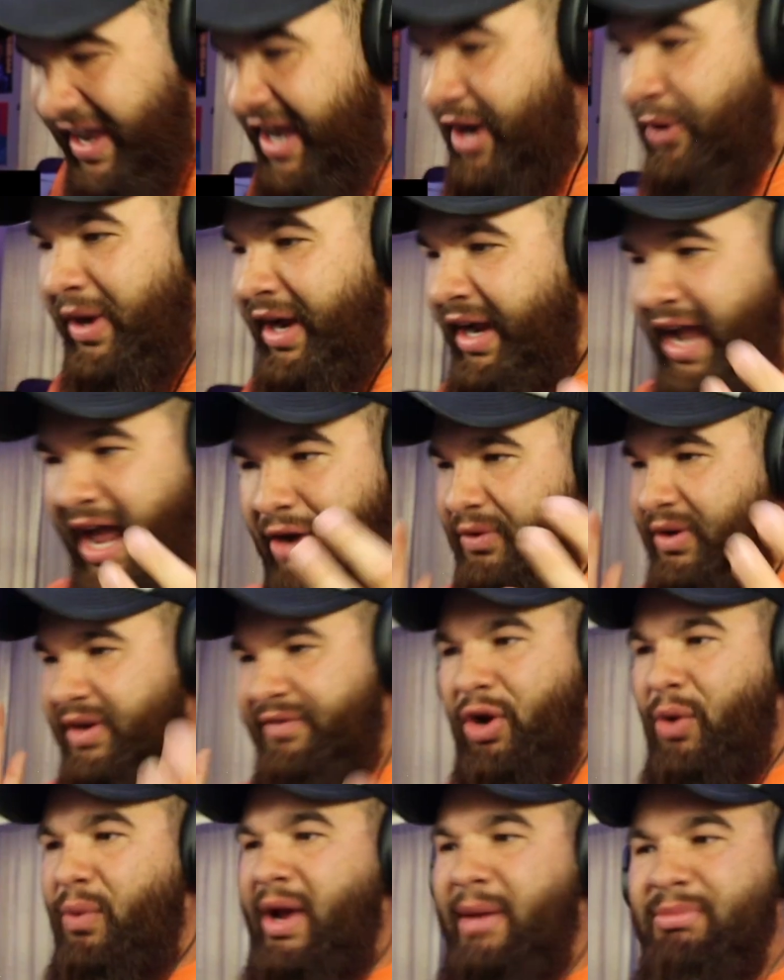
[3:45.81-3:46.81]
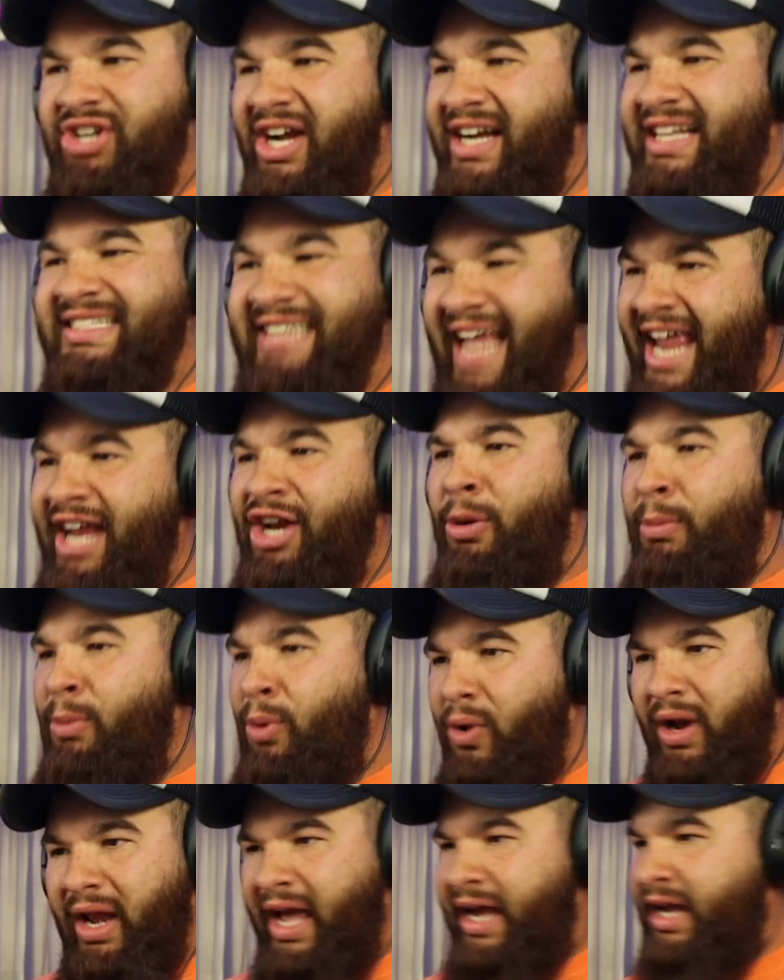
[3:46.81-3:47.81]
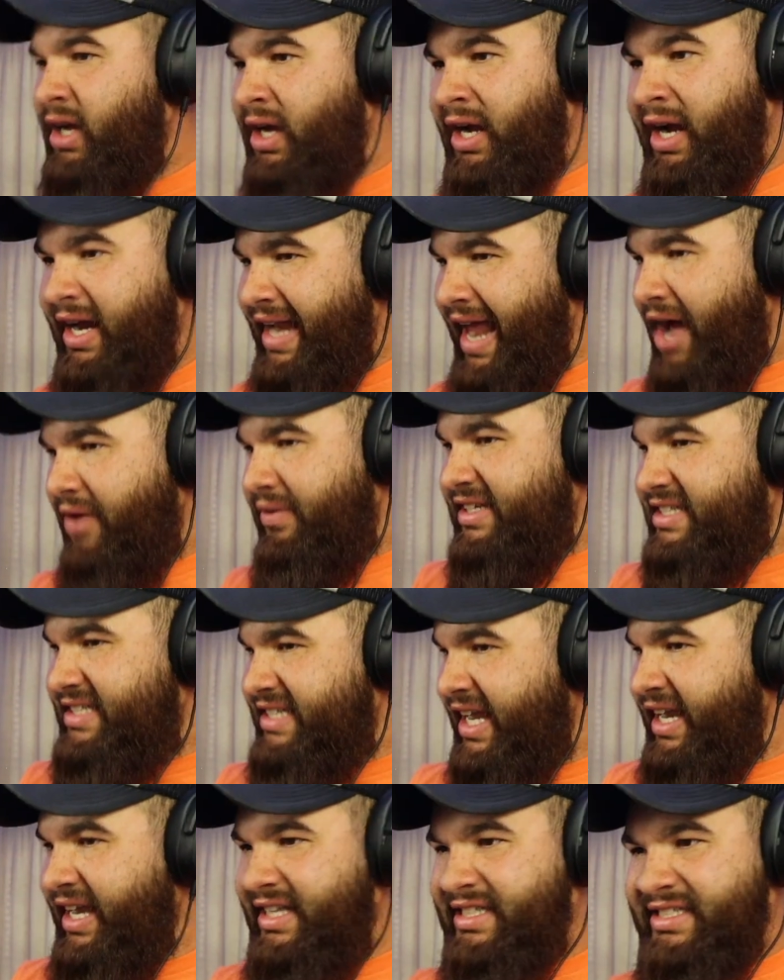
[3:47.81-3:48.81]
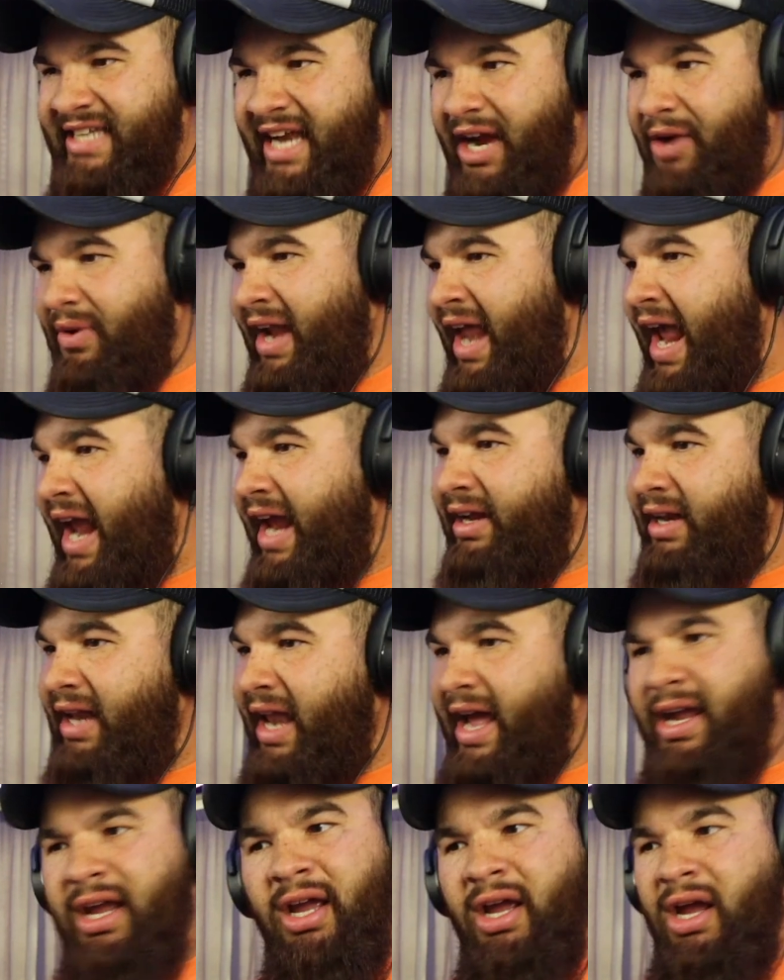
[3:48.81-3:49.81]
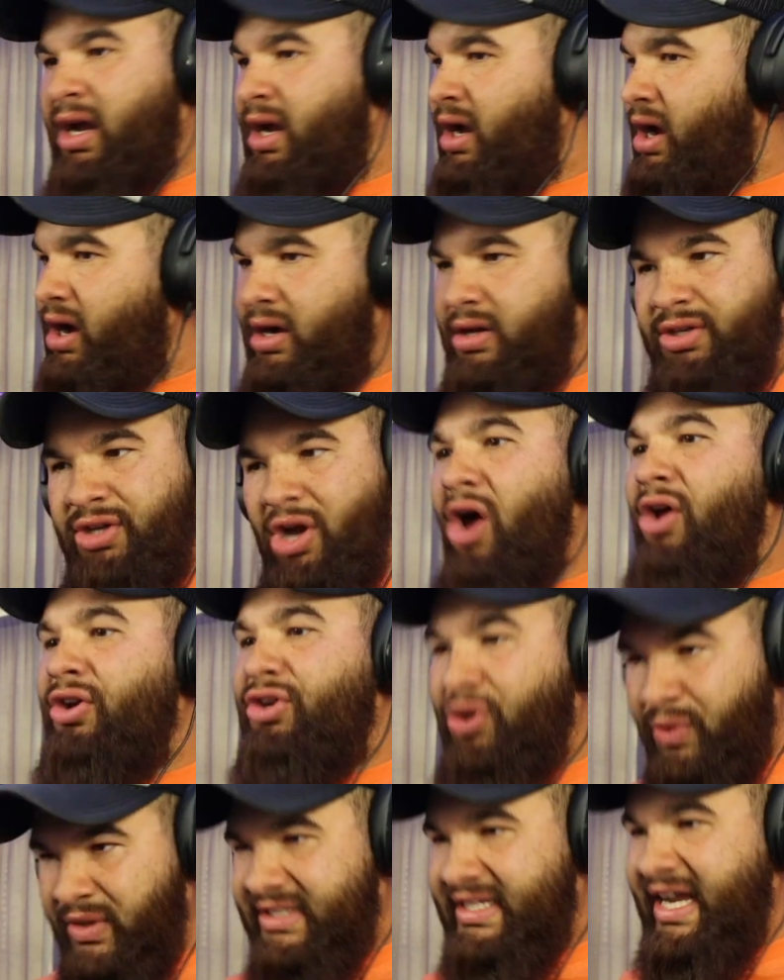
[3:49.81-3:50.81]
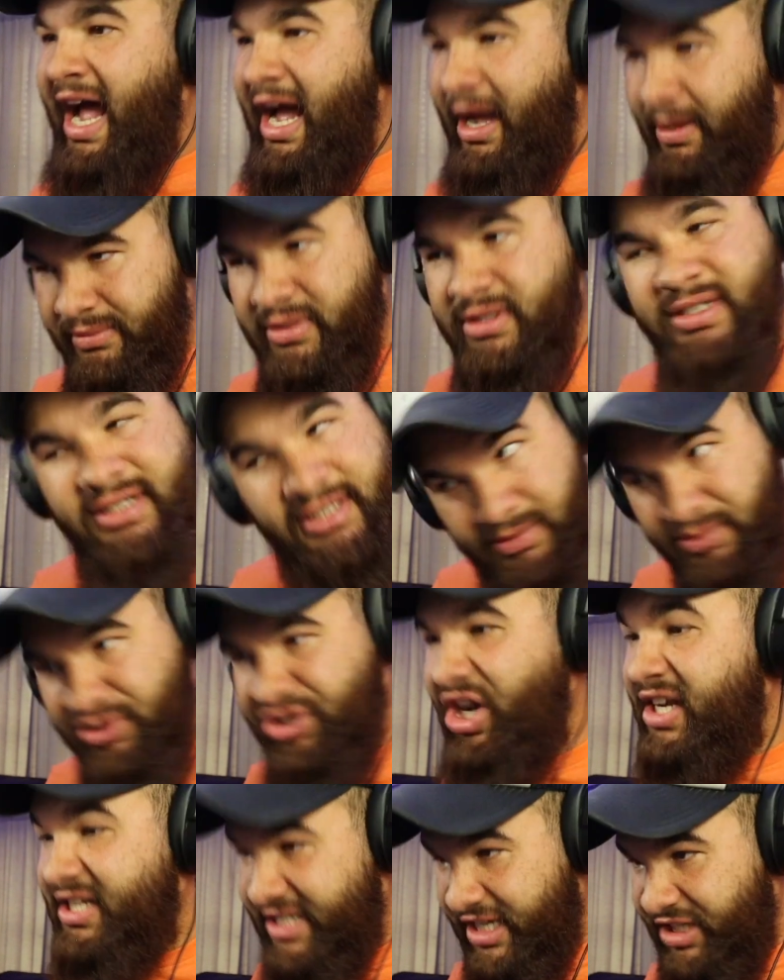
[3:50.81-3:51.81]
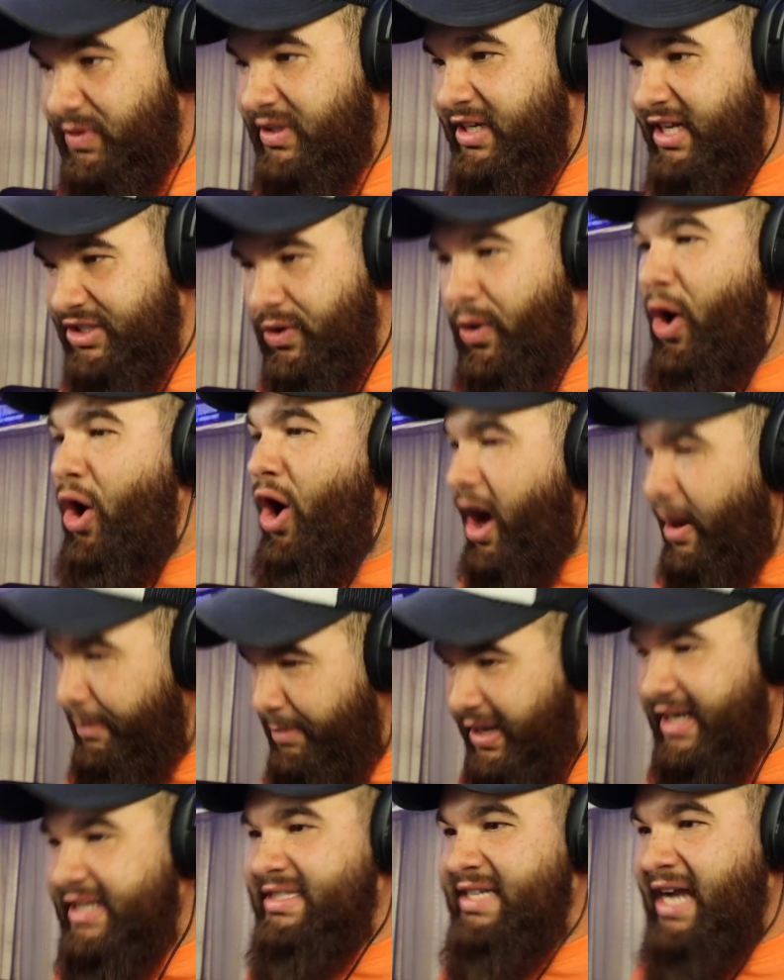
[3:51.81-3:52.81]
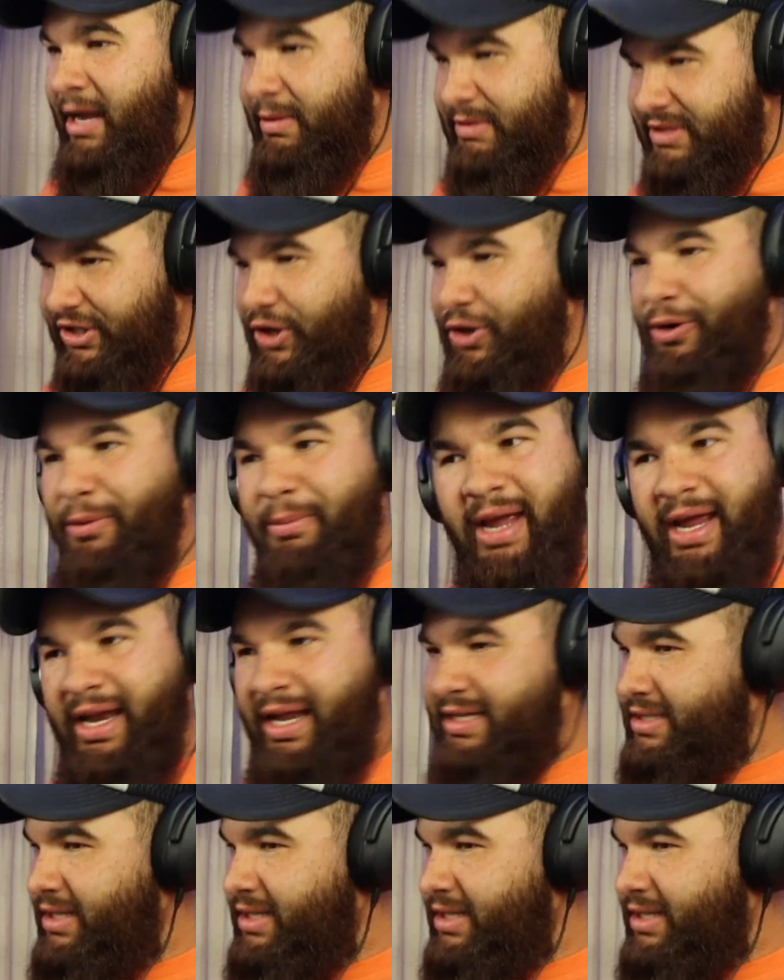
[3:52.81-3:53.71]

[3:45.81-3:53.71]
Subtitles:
hearing. I don't even know what I'm trying to say no more. Like, now he's singing, serenading. Like, y'all doing Tom some justice with this. So RIP to Tom Searle, man.